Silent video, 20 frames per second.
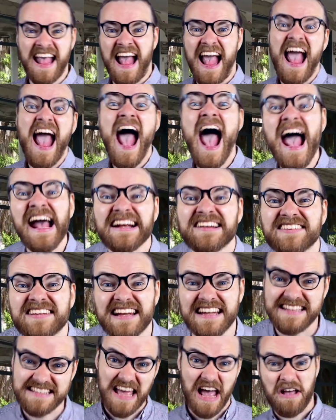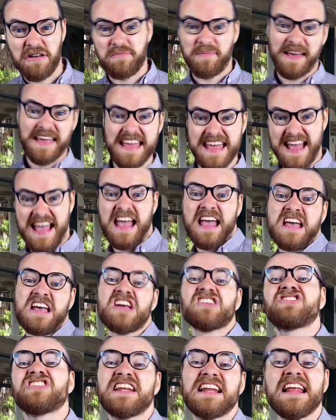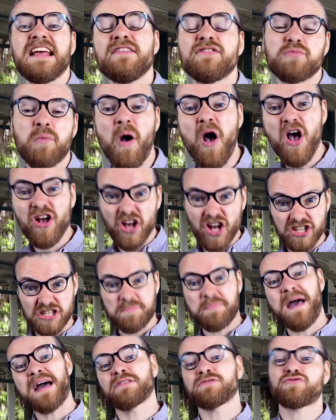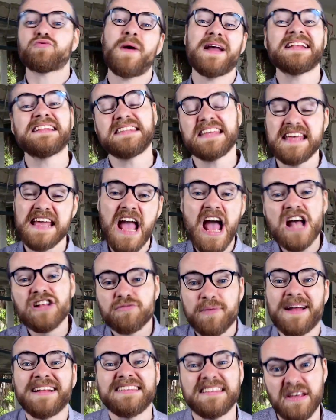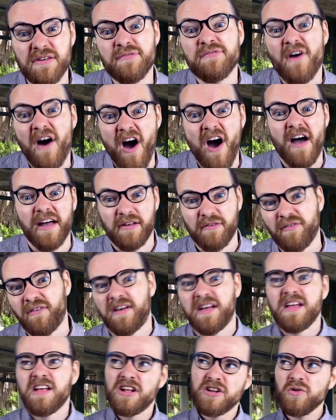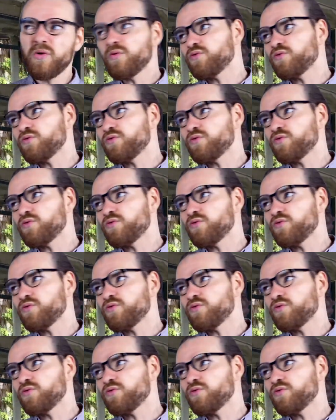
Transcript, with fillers: Actually, Toby, she leaves work at about 2025, not